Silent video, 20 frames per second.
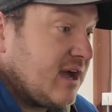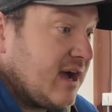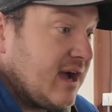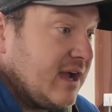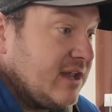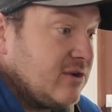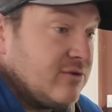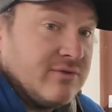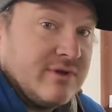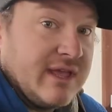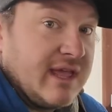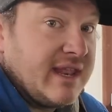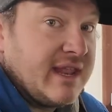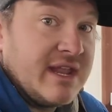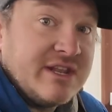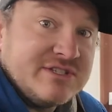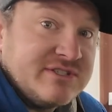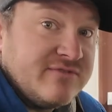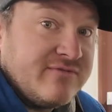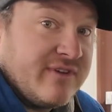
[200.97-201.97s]
I don't get
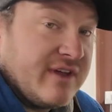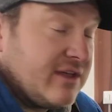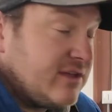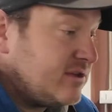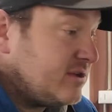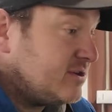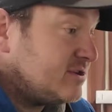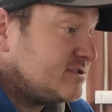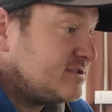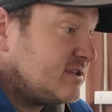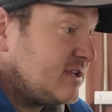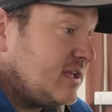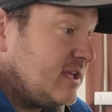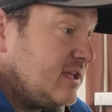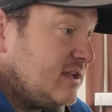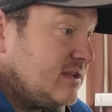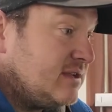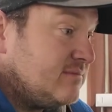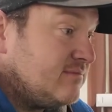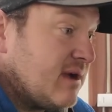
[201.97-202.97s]
engine failures
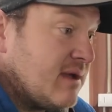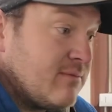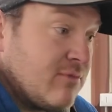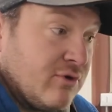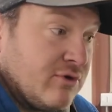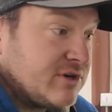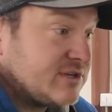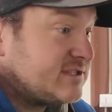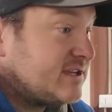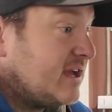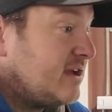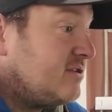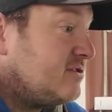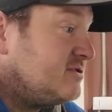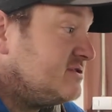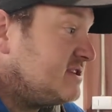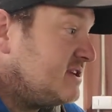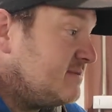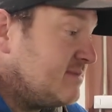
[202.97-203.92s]
in my motorcycles,